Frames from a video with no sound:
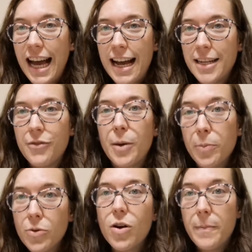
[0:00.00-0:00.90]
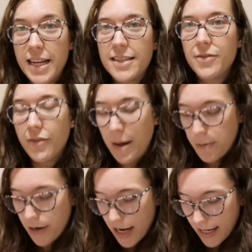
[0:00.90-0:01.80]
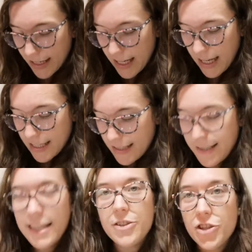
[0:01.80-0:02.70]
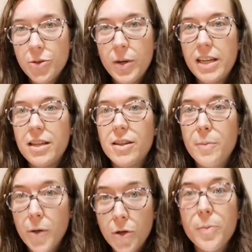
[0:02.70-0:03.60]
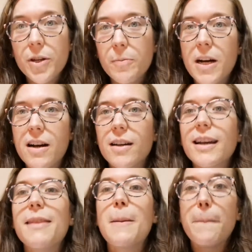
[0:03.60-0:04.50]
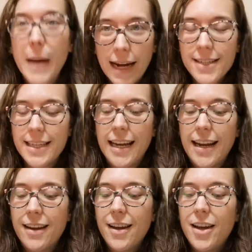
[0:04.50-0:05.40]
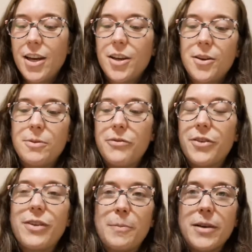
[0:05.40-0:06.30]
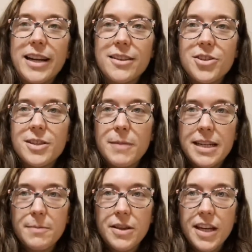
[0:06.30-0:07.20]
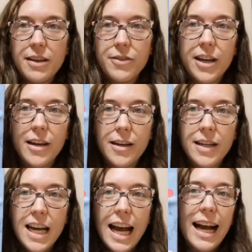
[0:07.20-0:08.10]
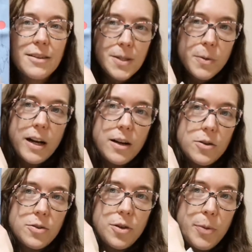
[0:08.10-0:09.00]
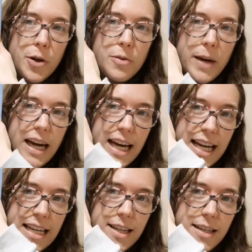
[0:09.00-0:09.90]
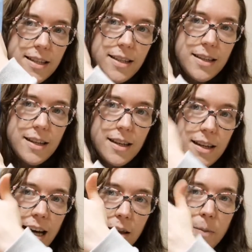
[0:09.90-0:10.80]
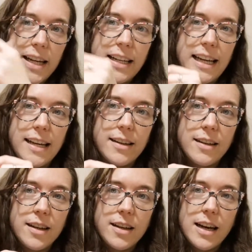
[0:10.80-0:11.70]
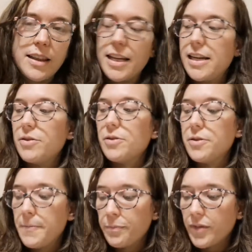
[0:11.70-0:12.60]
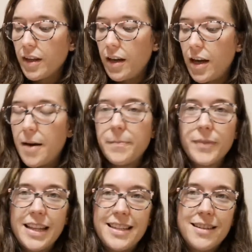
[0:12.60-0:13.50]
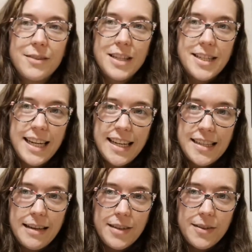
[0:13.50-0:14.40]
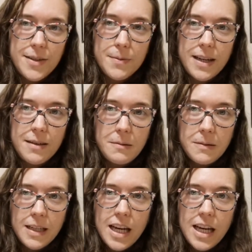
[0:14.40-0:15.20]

Anne if I brought a piece of the fabric, stitched the Winnie the Pooh bookmark, and then backed it with the fabric that just makes me think of her. And as well, the Pooh Bear and the Piglet and the Eeyore. And there's a lovely Tigger down there as well.